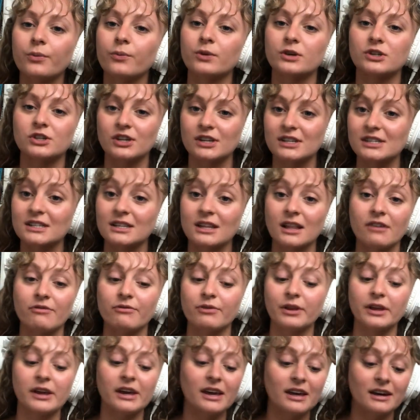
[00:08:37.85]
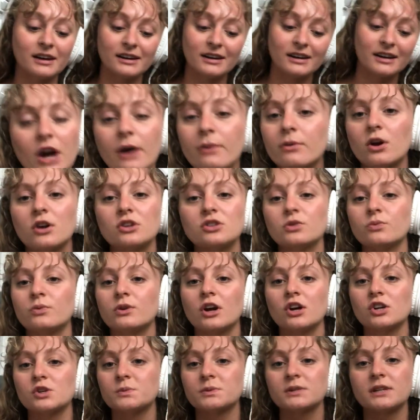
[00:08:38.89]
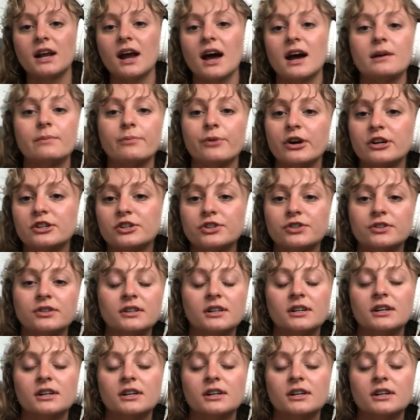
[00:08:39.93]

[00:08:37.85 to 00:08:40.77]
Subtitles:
which is lovely. I would also 100% add a bridge.